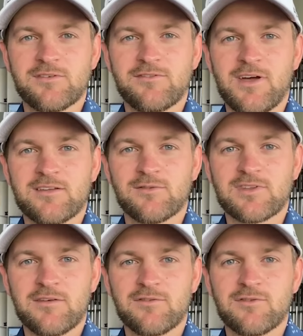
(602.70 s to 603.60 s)
of advice was
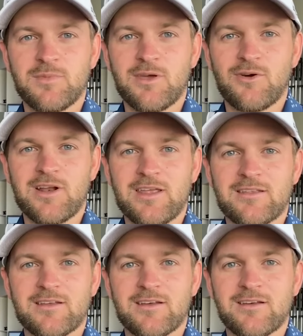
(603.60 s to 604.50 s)
given to me early
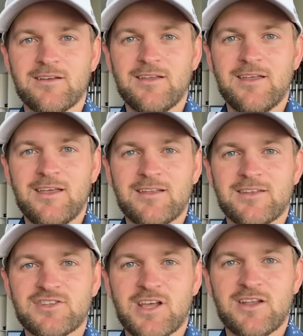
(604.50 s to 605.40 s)
in the
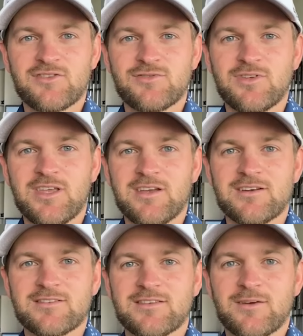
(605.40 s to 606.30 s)
the challenge two
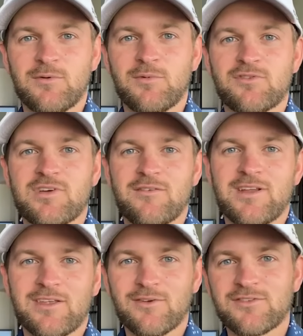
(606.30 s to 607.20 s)
years uh, when we were
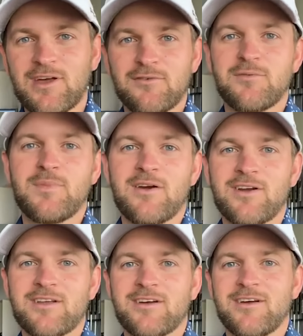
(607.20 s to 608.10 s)
traveling, you know, South
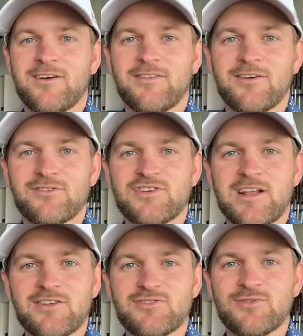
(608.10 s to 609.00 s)
America on, on
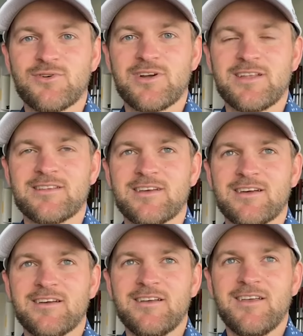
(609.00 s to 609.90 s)
challenge tour and.
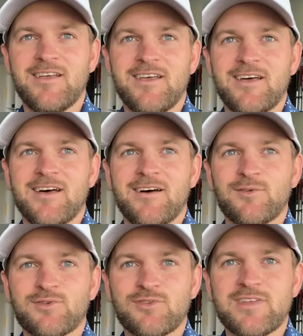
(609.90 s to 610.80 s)
Uh, uh, it
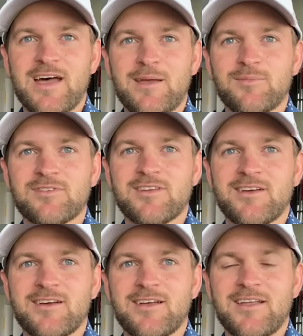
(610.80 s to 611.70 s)
was good times
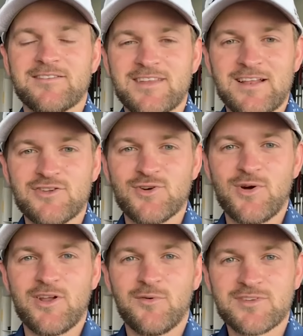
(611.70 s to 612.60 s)
uh, and still
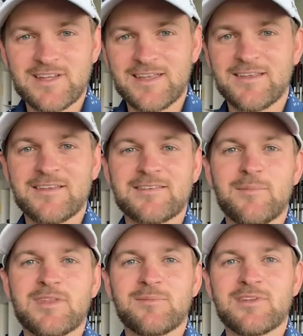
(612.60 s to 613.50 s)
enjoyed. Obviously,
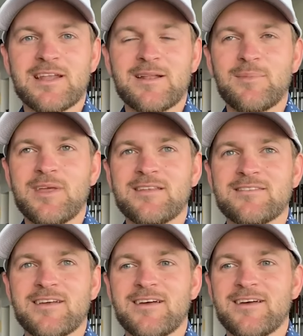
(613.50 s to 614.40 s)
sometimes a little
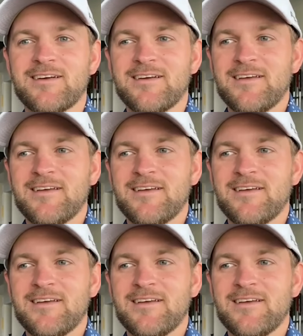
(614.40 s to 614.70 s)
bit uh,